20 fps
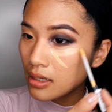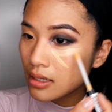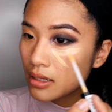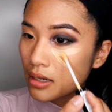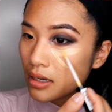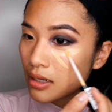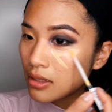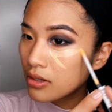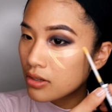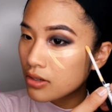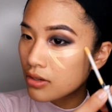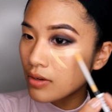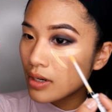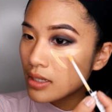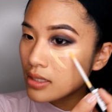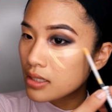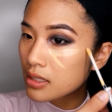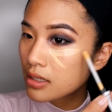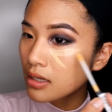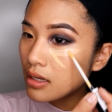color
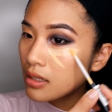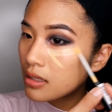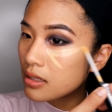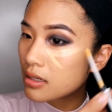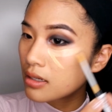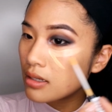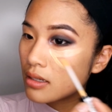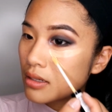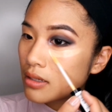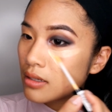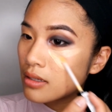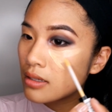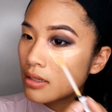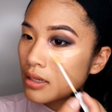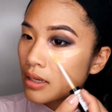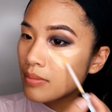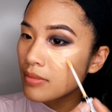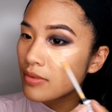corrector color. I